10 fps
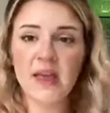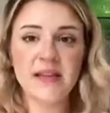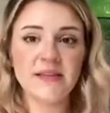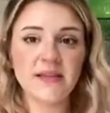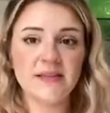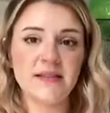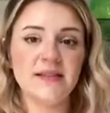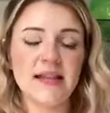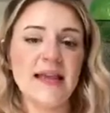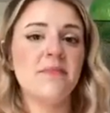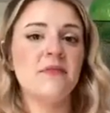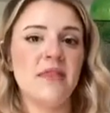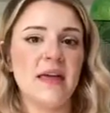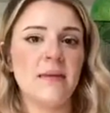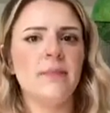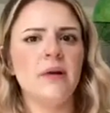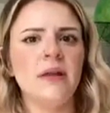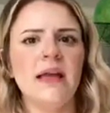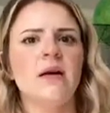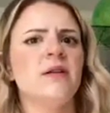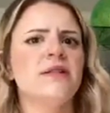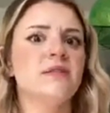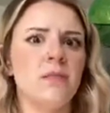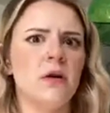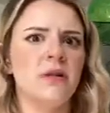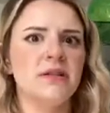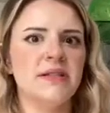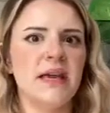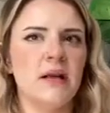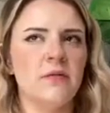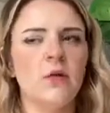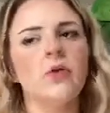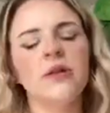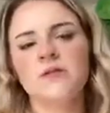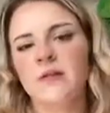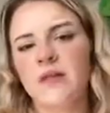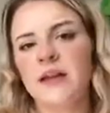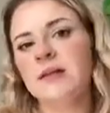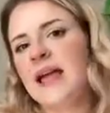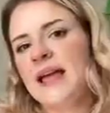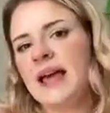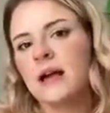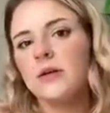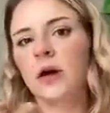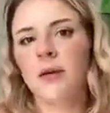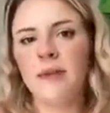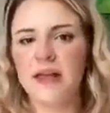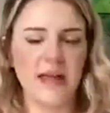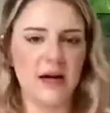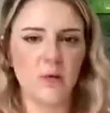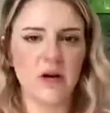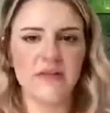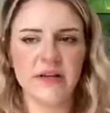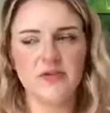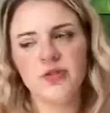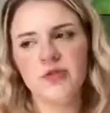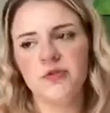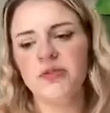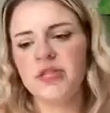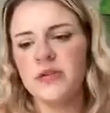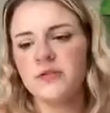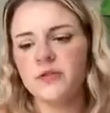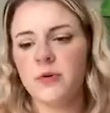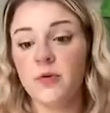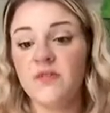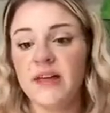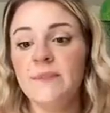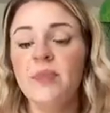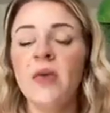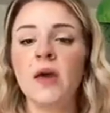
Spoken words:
It does the same thing, but like on a smaller scale, of course, with like leg hair or armpit hair, whatever you choose to use to remove it.